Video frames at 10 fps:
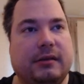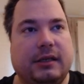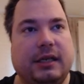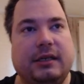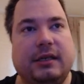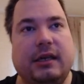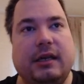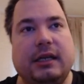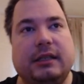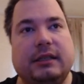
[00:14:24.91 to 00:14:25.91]
resale
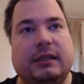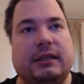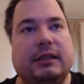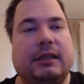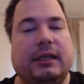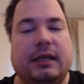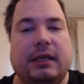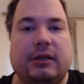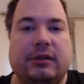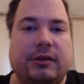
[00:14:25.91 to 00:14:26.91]
license,
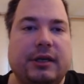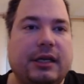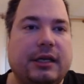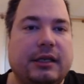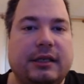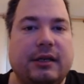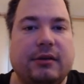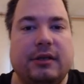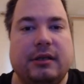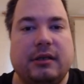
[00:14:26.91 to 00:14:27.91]
so you can sell
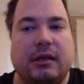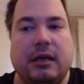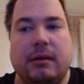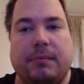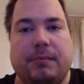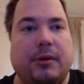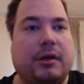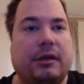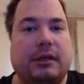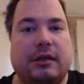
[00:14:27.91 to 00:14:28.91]
this
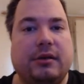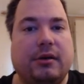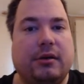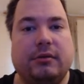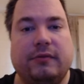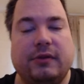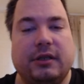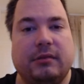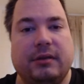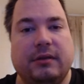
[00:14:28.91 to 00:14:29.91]
product as your own. For
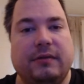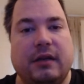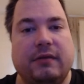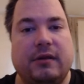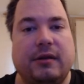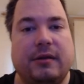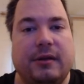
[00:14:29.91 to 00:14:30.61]
example, if you have